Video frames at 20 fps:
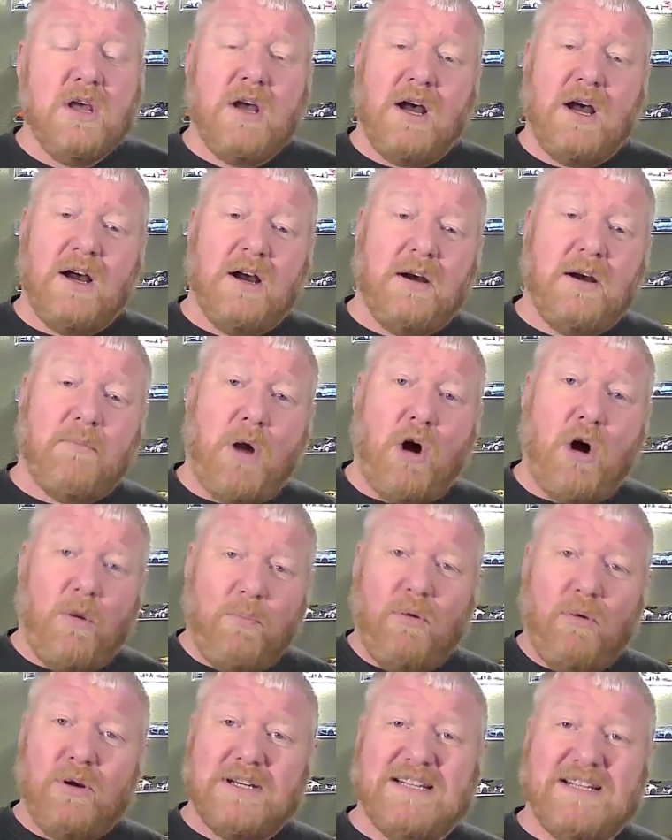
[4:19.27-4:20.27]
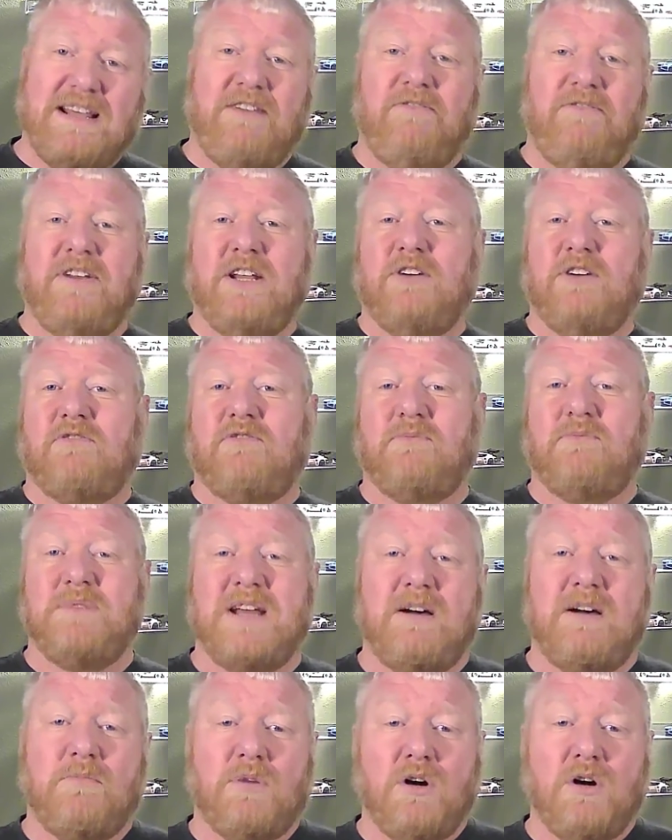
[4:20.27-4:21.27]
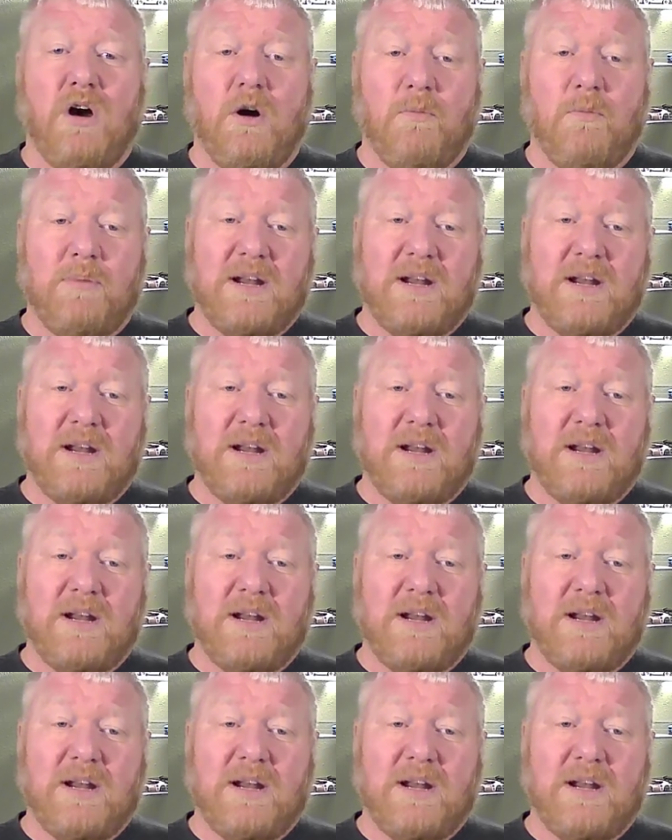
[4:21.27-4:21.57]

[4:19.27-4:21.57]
Um, I'll point to that video from down below.